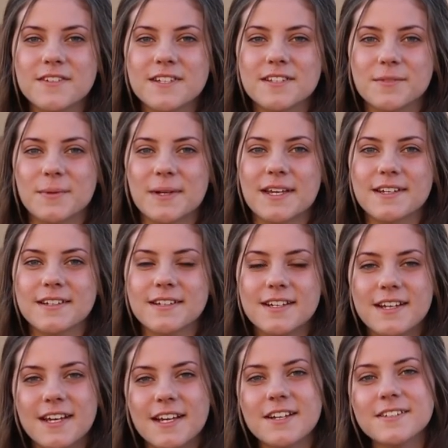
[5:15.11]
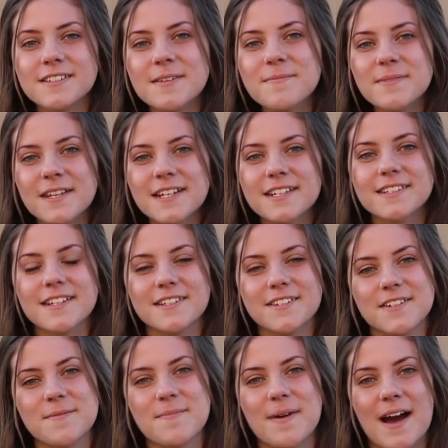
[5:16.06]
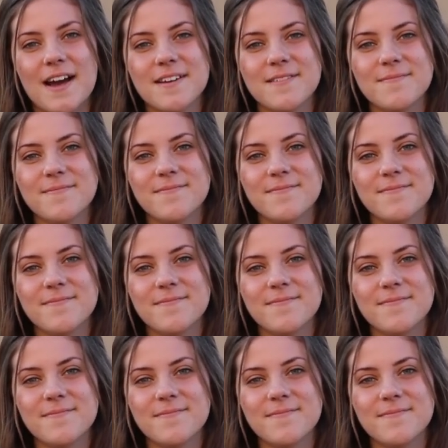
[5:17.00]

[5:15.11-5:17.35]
of this week. Here's some things that you can buy.